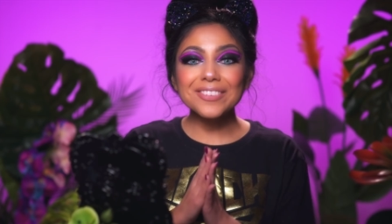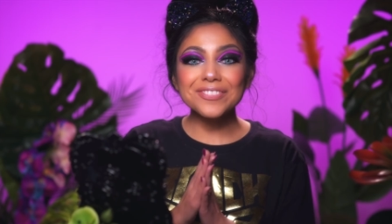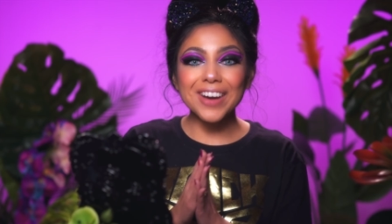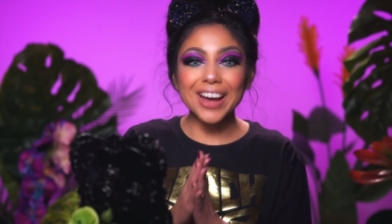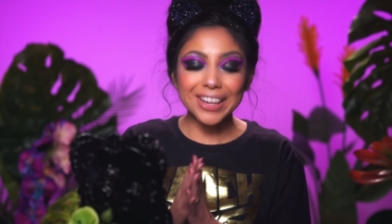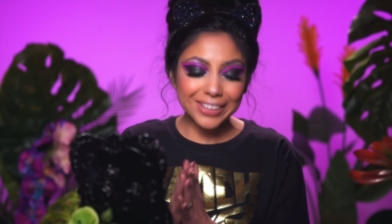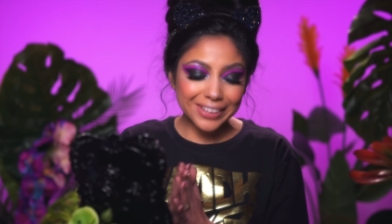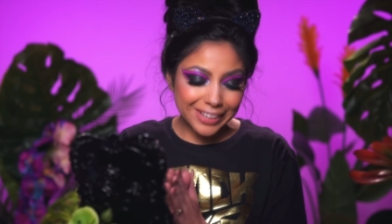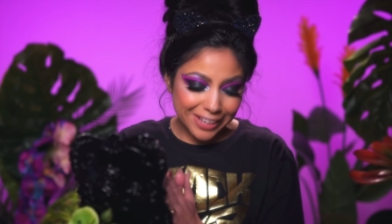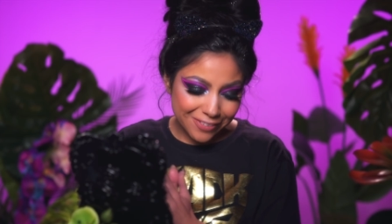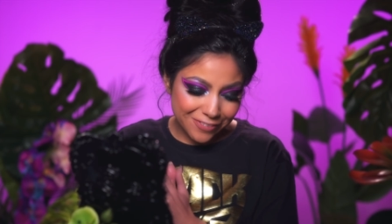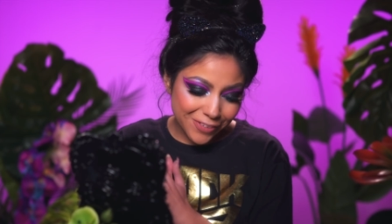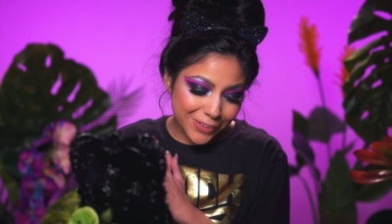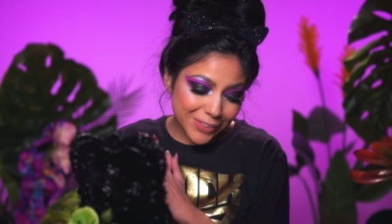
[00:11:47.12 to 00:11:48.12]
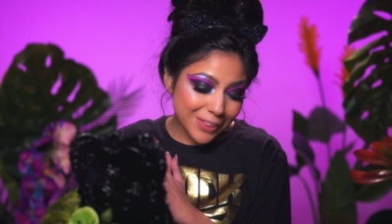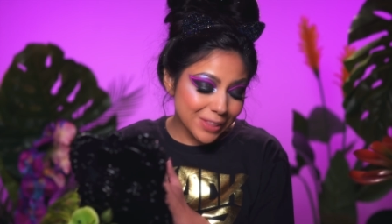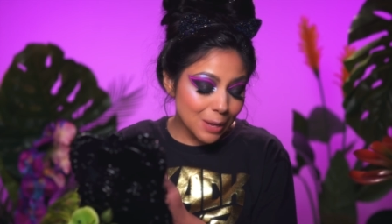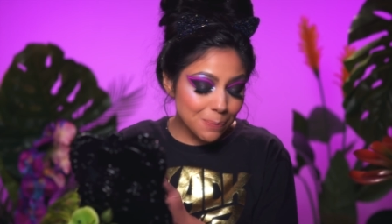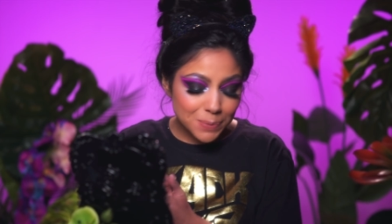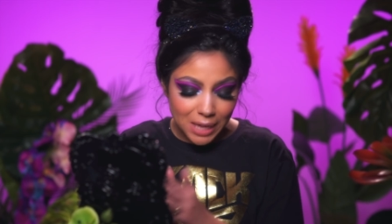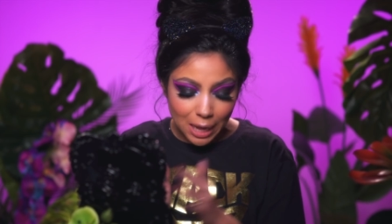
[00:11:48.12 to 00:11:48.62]
Finally, for the
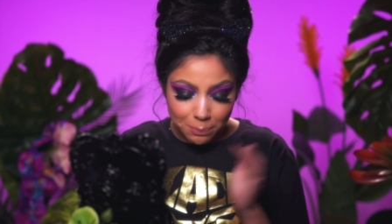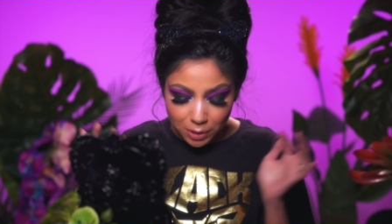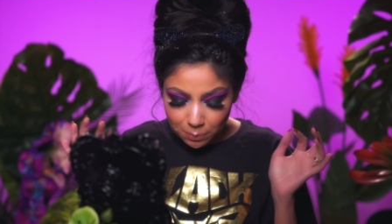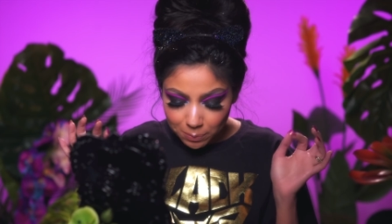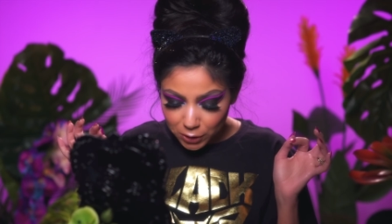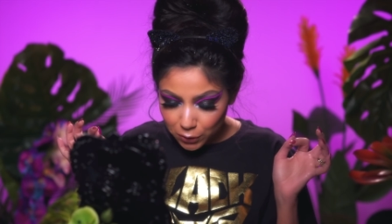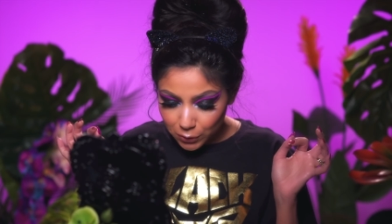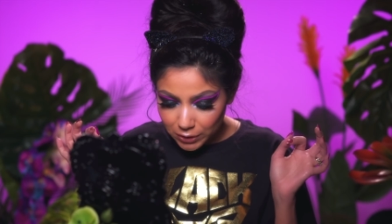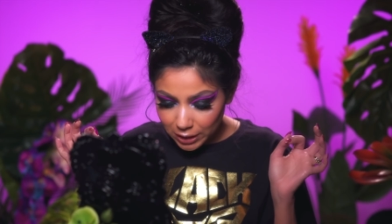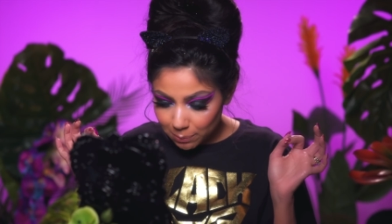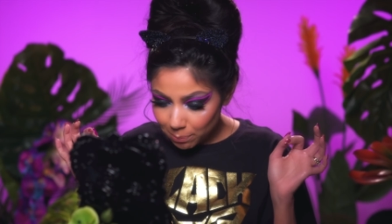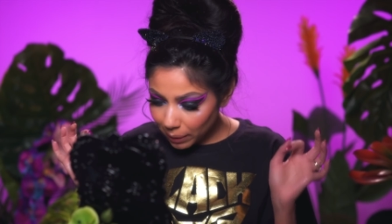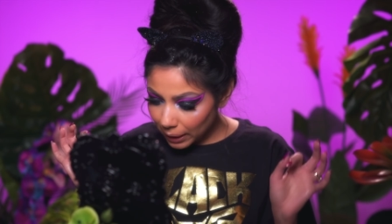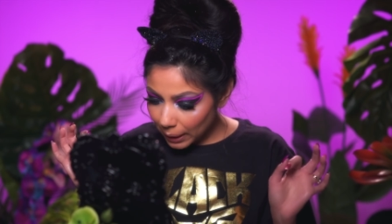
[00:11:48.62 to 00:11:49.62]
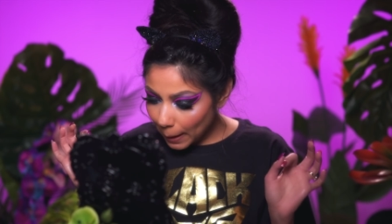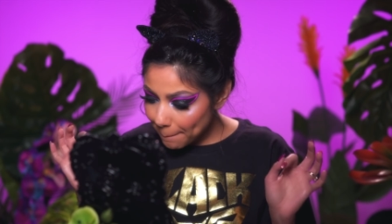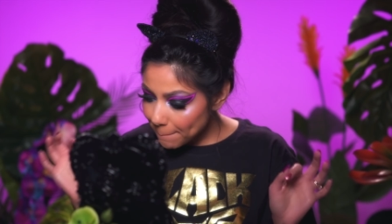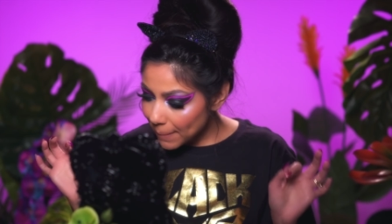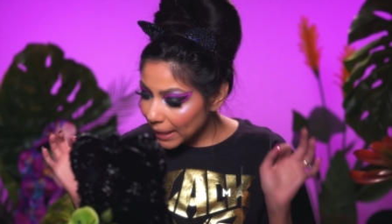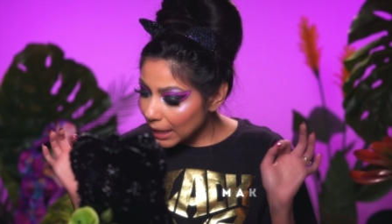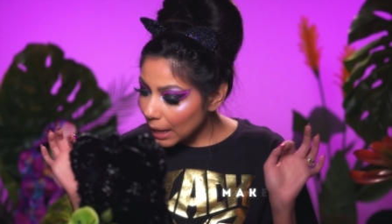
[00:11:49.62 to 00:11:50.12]
lips, I'm going to be using my
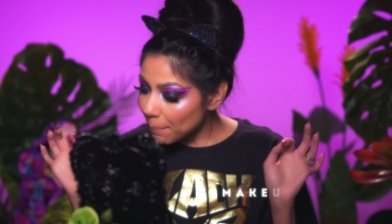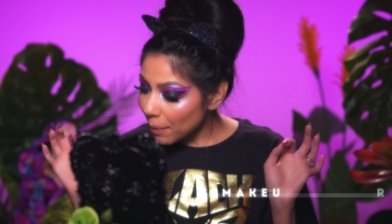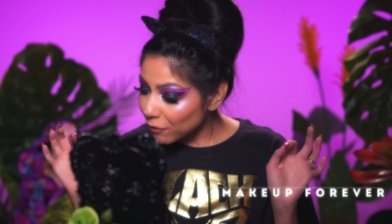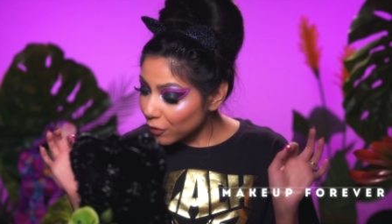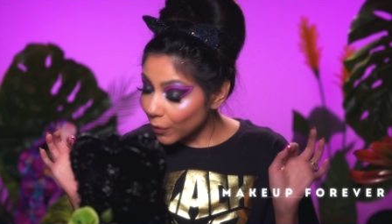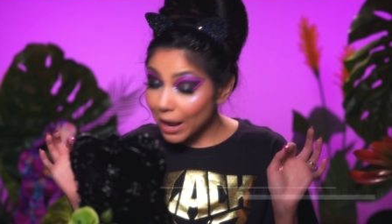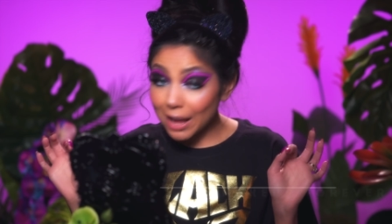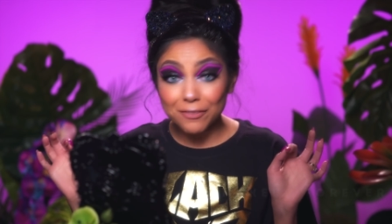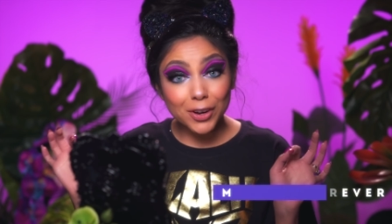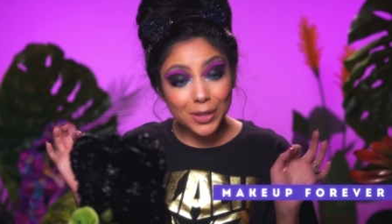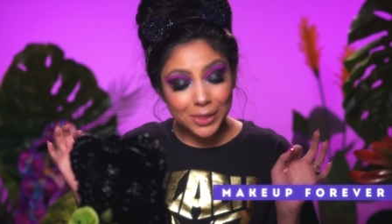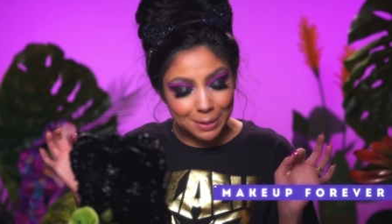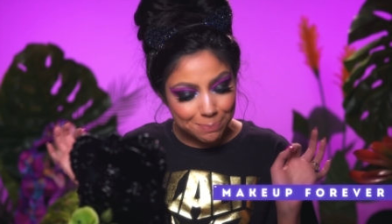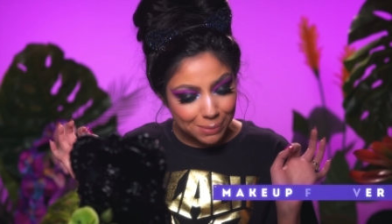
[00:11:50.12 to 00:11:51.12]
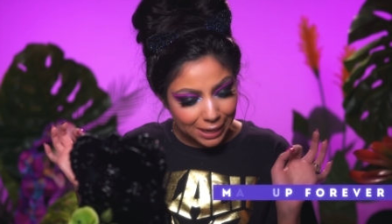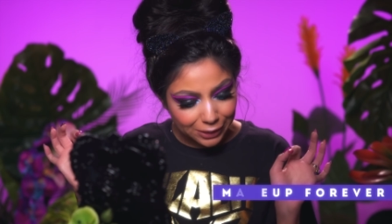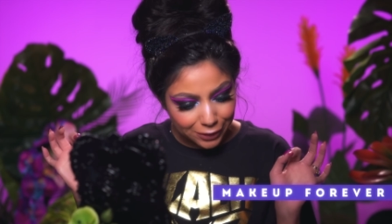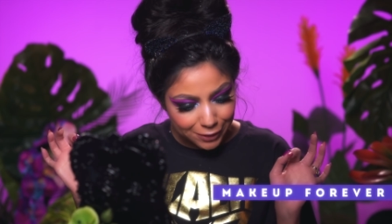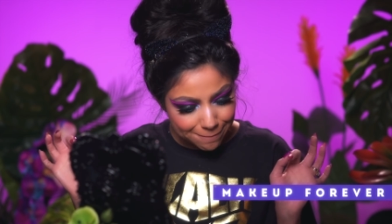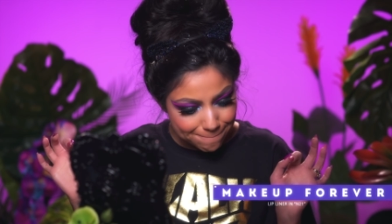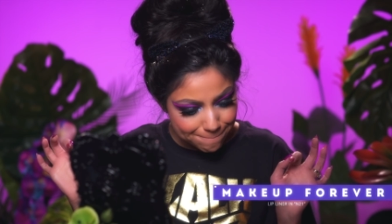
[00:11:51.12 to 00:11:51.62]
Makeup Forever lip
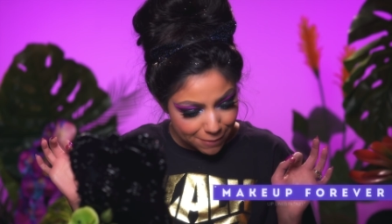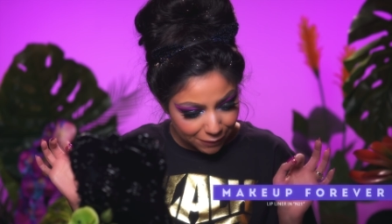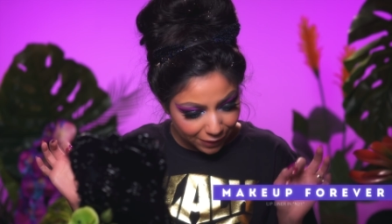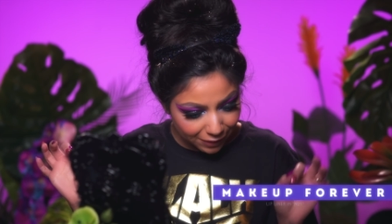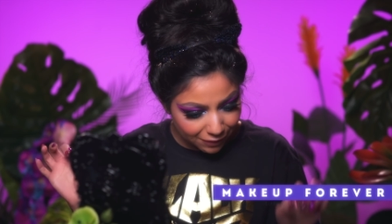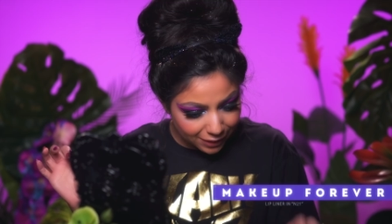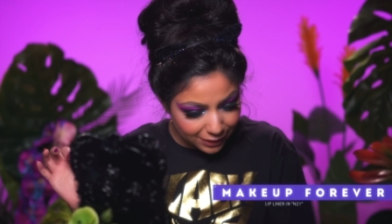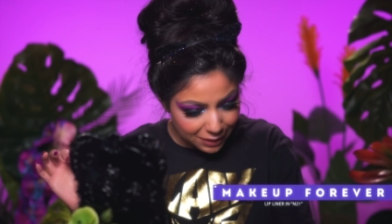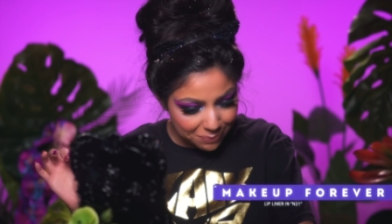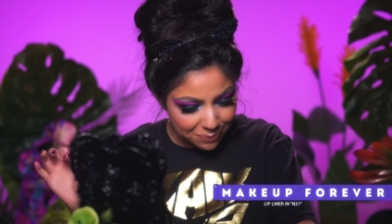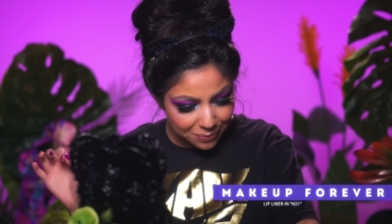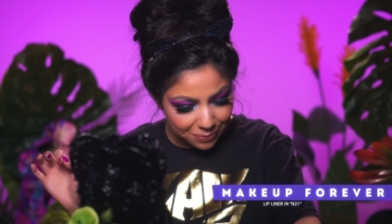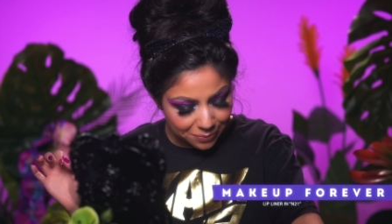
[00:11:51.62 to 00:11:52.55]
liner, if I can find it,